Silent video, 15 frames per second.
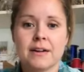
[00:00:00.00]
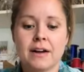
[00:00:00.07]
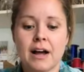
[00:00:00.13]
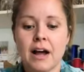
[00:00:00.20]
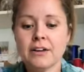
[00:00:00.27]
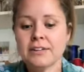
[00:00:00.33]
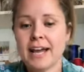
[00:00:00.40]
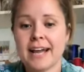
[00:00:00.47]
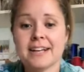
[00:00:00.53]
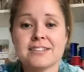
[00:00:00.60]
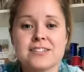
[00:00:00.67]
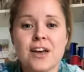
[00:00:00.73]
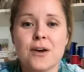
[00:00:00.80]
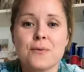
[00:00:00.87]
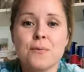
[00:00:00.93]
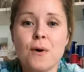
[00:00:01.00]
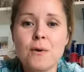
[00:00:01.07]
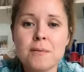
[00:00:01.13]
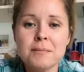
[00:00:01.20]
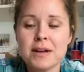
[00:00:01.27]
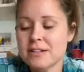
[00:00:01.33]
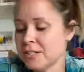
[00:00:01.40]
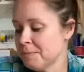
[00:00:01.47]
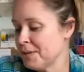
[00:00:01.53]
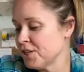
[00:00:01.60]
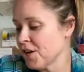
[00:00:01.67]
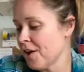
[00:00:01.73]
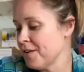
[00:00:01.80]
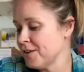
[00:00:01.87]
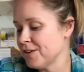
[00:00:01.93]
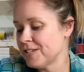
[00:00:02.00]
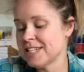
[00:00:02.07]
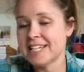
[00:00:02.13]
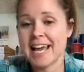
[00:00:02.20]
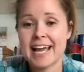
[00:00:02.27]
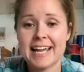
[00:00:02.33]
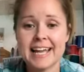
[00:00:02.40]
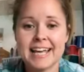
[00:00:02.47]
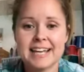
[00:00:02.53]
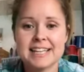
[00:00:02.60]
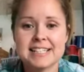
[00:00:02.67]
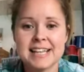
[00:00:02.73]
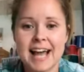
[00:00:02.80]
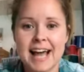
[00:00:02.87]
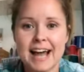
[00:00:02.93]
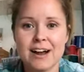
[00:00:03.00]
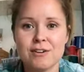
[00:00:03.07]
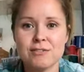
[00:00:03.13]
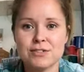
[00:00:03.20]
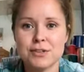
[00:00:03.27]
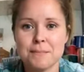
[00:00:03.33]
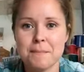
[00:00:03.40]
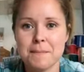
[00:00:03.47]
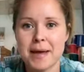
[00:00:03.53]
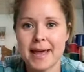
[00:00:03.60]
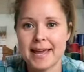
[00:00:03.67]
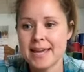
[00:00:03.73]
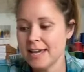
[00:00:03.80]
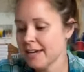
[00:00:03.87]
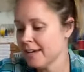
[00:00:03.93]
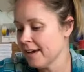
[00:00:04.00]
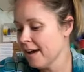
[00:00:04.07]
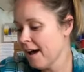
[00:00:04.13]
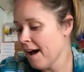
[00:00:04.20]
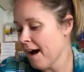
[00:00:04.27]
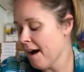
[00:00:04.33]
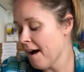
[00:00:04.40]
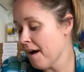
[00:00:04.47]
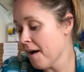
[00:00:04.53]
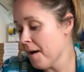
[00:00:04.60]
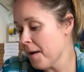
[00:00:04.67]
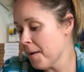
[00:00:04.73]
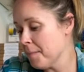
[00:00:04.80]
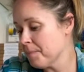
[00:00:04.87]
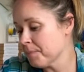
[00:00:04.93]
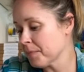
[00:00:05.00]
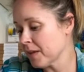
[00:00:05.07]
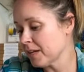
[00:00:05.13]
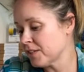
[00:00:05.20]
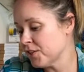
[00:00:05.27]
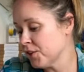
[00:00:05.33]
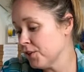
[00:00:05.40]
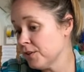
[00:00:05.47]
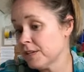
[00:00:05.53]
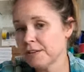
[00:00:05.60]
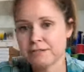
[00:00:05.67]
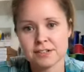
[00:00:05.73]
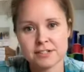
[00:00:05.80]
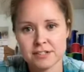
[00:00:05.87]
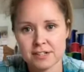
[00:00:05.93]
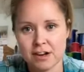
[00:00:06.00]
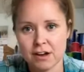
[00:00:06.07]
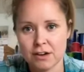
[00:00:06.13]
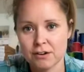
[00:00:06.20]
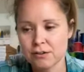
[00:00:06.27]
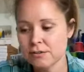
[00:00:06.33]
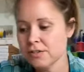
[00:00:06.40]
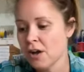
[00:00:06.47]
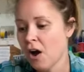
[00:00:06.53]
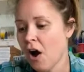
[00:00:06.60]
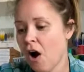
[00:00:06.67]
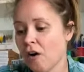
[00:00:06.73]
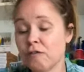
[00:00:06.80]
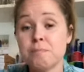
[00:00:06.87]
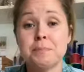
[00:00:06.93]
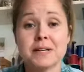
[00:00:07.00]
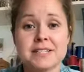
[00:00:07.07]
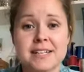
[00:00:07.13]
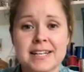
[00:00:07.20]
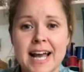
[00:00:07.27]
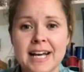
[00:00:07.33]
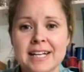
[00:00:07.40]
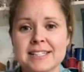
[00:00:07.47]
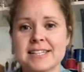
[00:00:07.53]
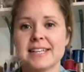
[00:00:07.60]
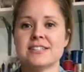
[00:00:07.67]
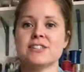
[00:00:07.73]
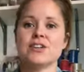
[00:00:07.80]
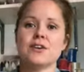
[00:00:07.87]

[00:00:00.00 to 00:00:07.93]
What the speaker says: Okay, so what I'm going to be showing you today is how to make two different styles of button necklaces. So you